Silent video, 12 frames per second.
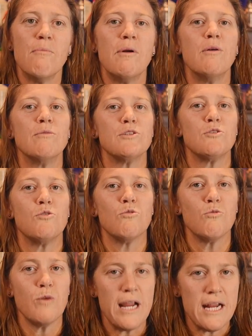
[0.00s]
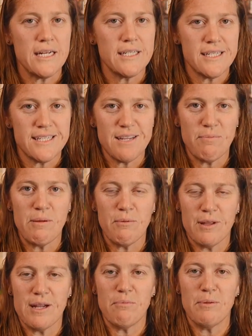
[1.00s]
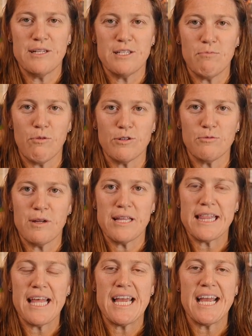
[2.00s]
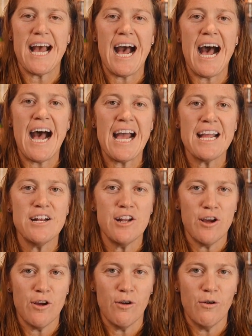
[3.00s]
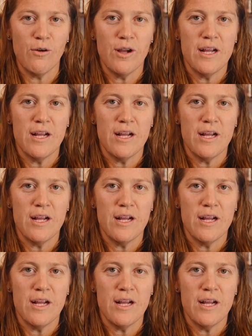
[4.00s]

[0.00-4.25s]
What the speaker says: but it was great to see people that I played sports with. Like, I know